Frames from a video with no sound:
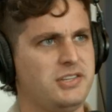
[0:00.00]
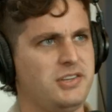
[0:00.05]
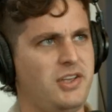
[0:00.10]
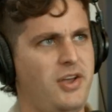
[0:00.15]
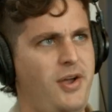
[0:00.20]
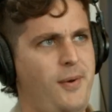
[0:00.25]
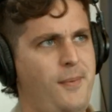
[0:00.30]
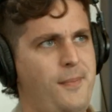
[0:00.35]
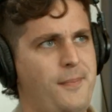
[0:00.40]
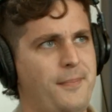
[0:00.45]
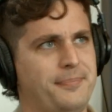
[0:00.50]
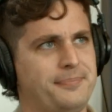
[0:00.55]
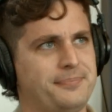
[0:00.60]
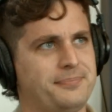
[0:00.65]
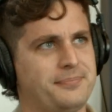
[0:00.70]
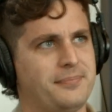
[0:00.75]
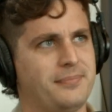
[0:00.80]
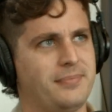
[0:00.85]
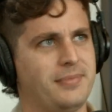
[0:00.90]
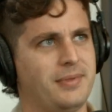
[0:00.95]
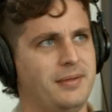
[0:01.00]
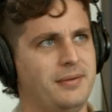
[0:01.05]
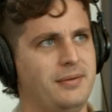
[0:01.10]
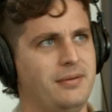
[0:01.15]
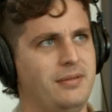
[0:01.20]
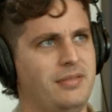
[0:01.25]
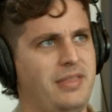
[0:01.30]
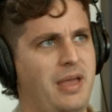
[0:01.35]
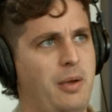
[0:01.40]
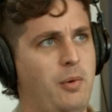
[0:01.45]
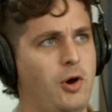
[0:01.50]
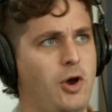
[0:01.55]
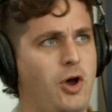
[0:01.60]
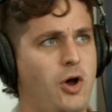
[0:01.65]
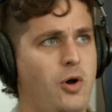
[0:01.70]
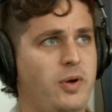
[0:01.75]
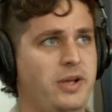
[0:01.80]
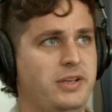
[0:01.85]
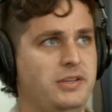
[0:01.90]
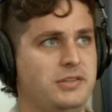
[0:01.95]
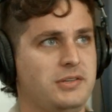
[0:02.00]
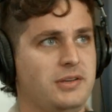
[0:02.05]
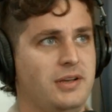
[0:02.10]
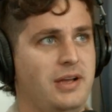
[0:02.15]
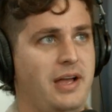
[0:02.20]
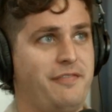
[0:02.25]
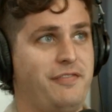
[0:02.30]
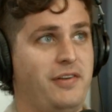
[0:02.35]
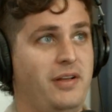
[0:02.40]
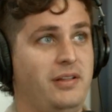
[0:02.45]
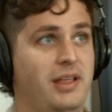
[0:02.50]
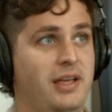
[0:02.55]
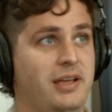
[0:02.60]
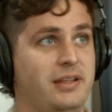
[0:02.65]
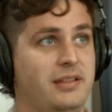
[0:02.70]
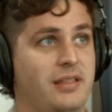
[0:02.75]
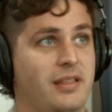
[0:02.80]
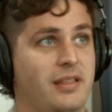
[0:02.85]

though, they were always, I felt like,